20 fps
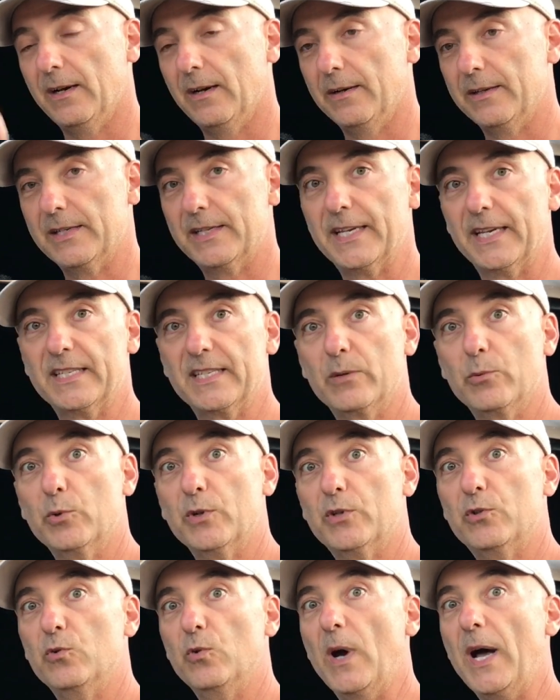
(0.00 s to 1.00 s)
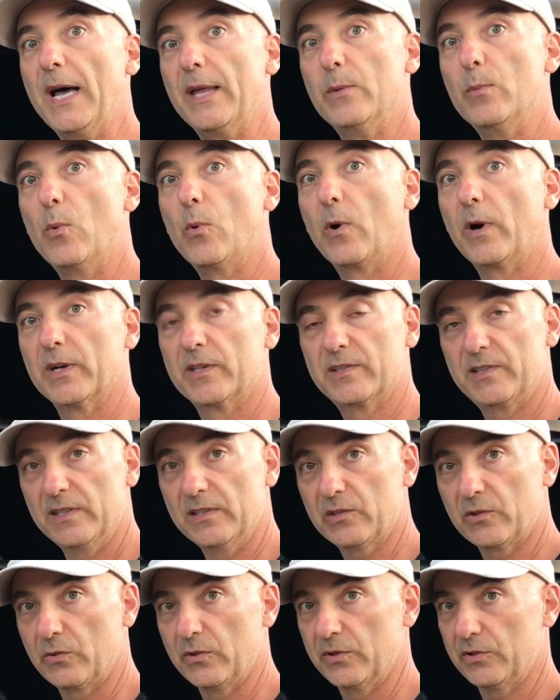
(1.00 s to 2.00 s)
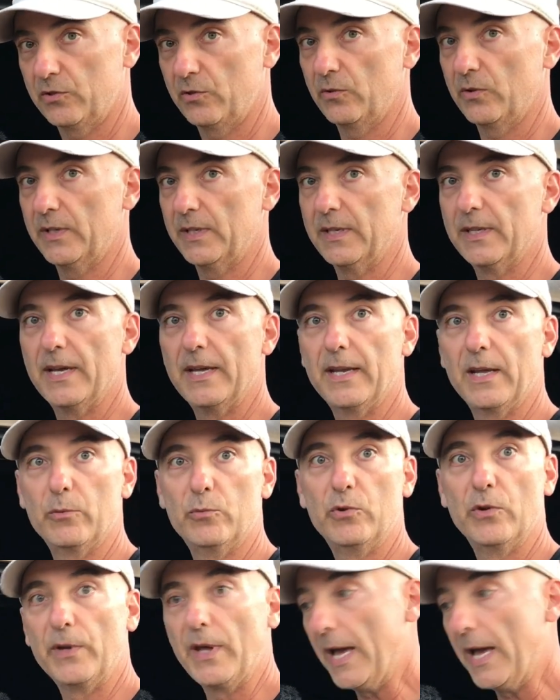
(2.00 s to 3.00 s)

in case I wanted to add more accessories to it, then I wouldn't